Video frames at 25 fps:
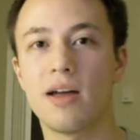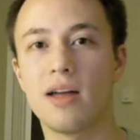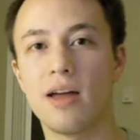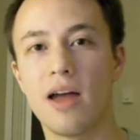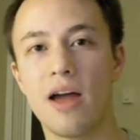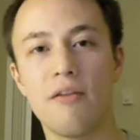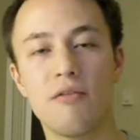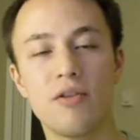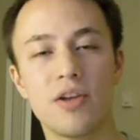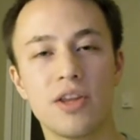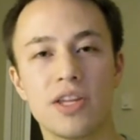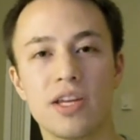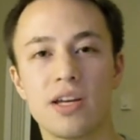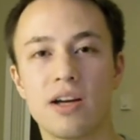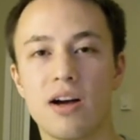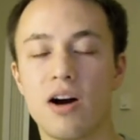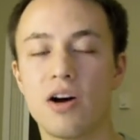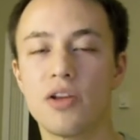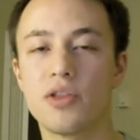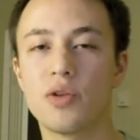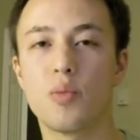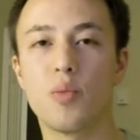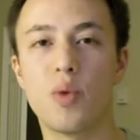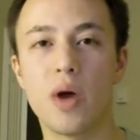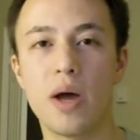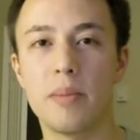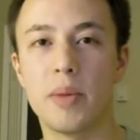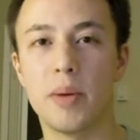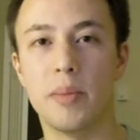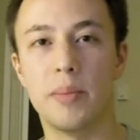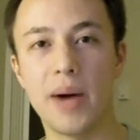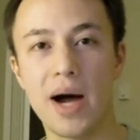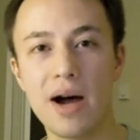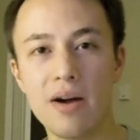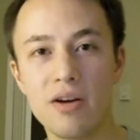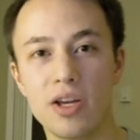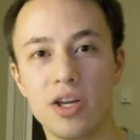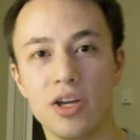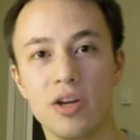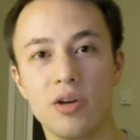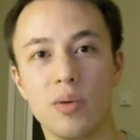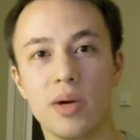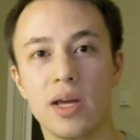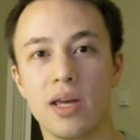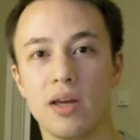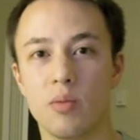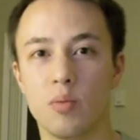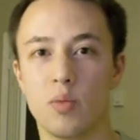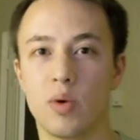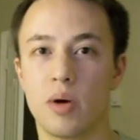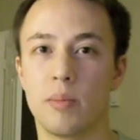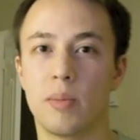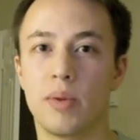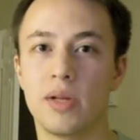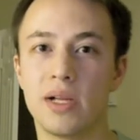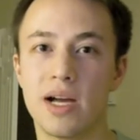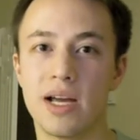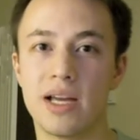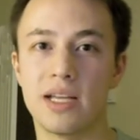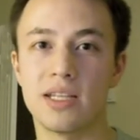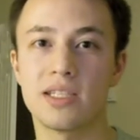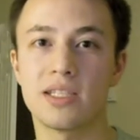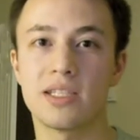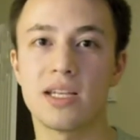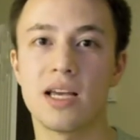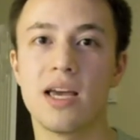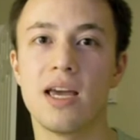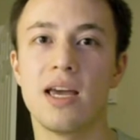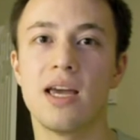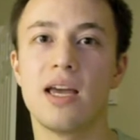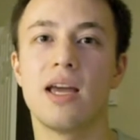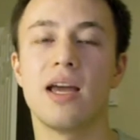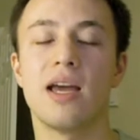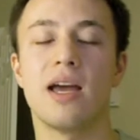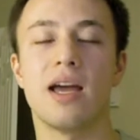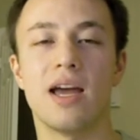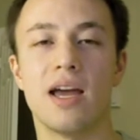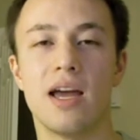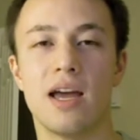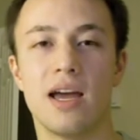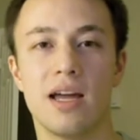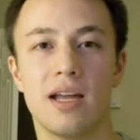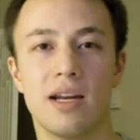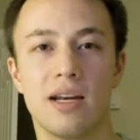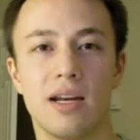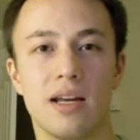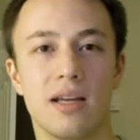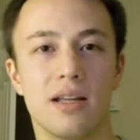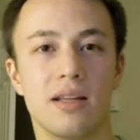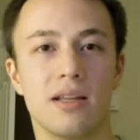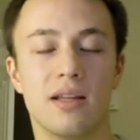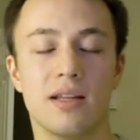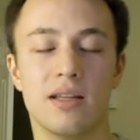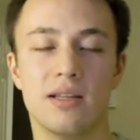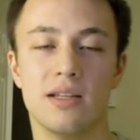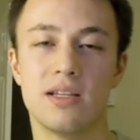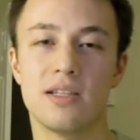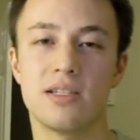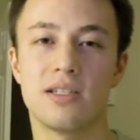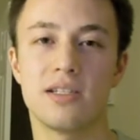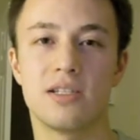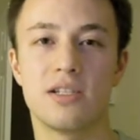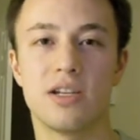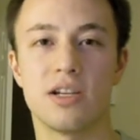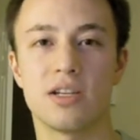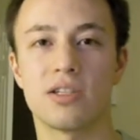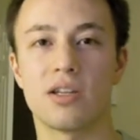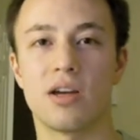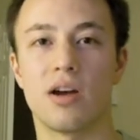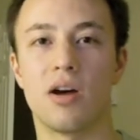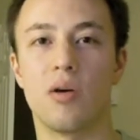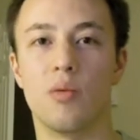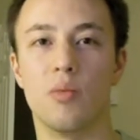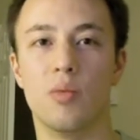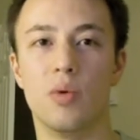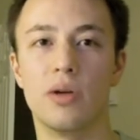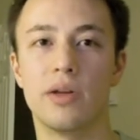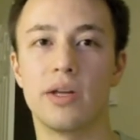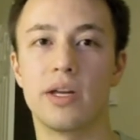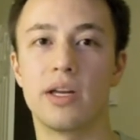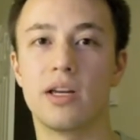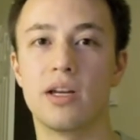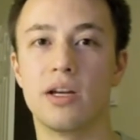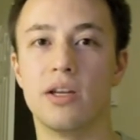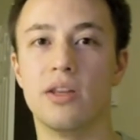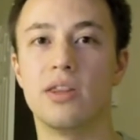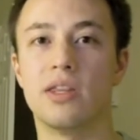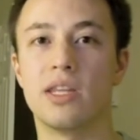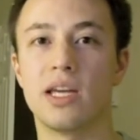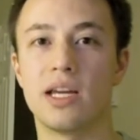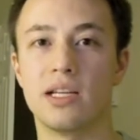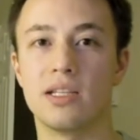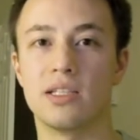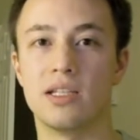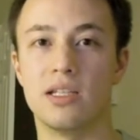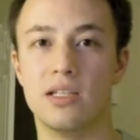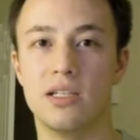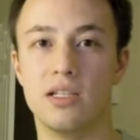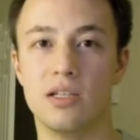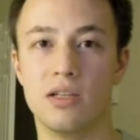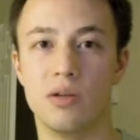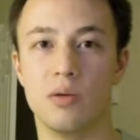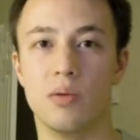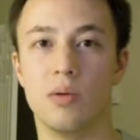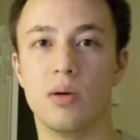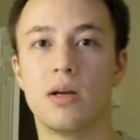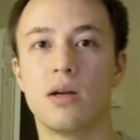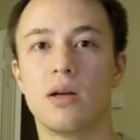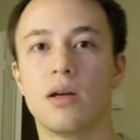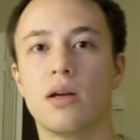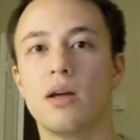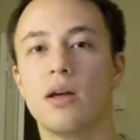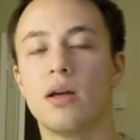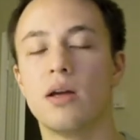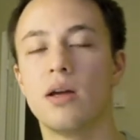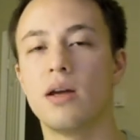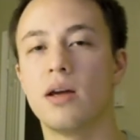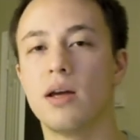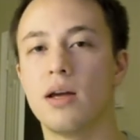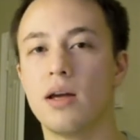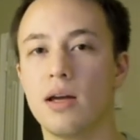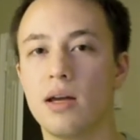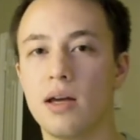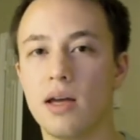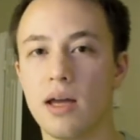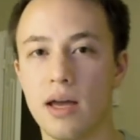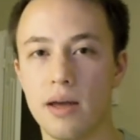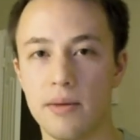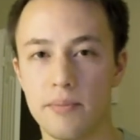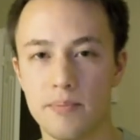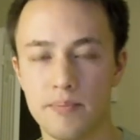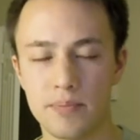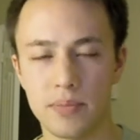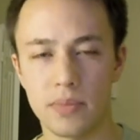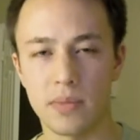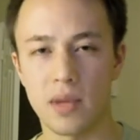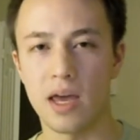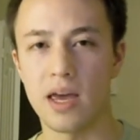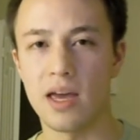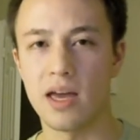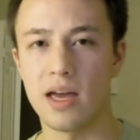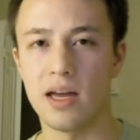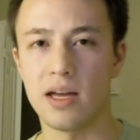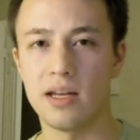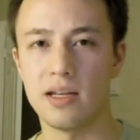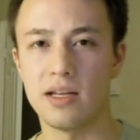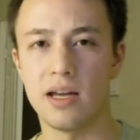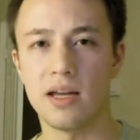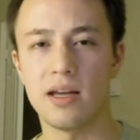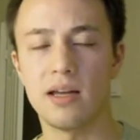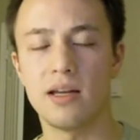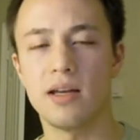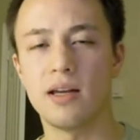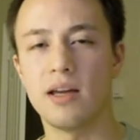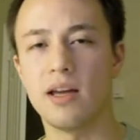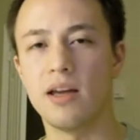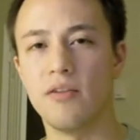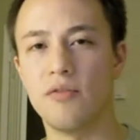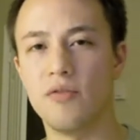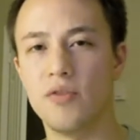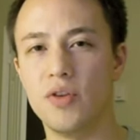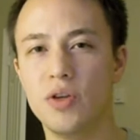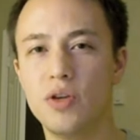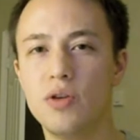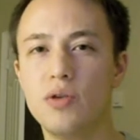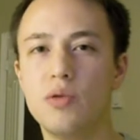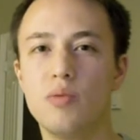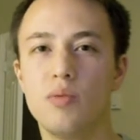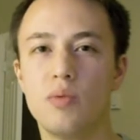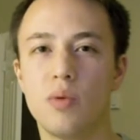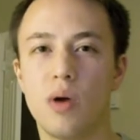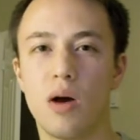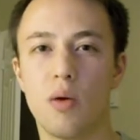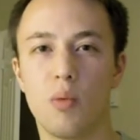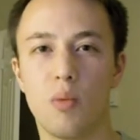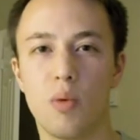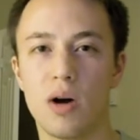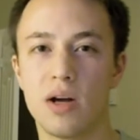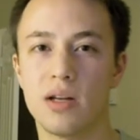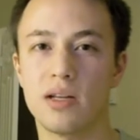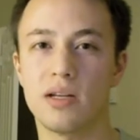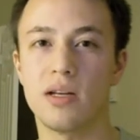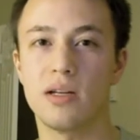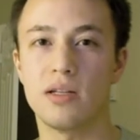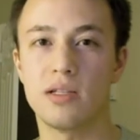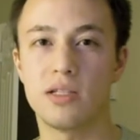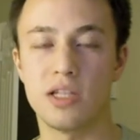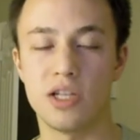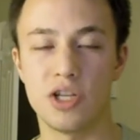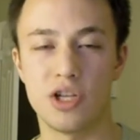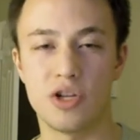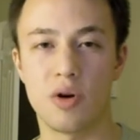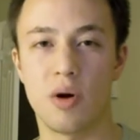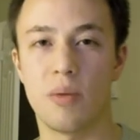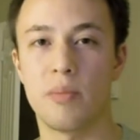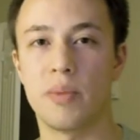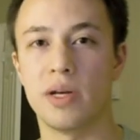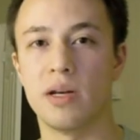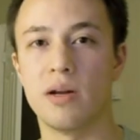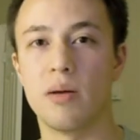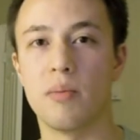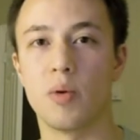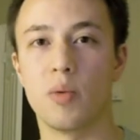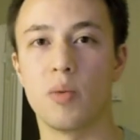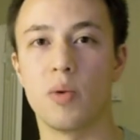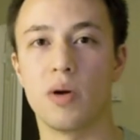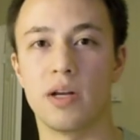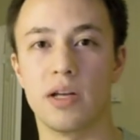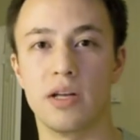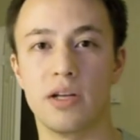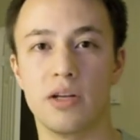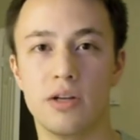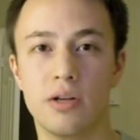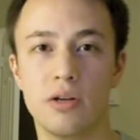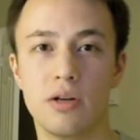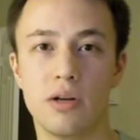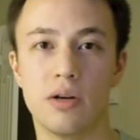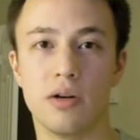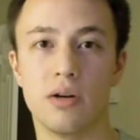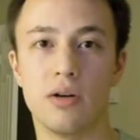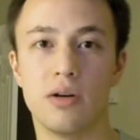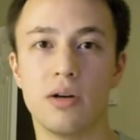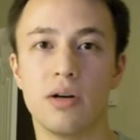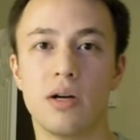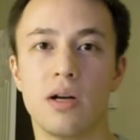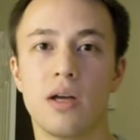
everything on the web about you in one place, and this is just a really good thing to do. And if you want to show up in #1 in Google,